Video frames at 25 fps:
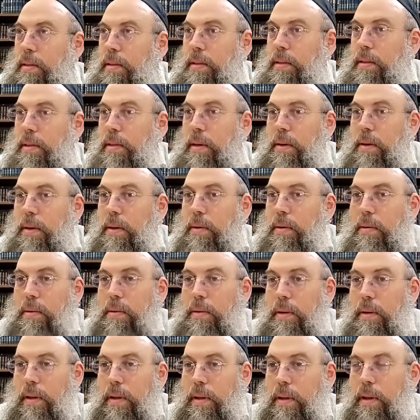So
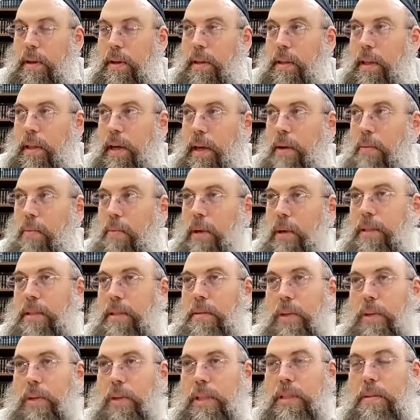then what's
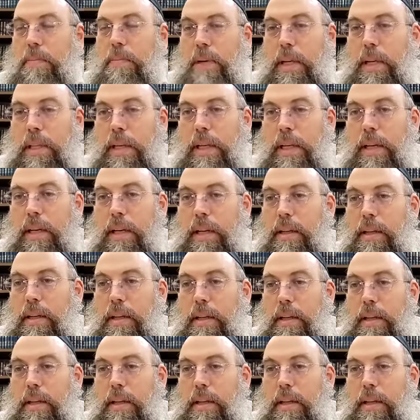what's the big deal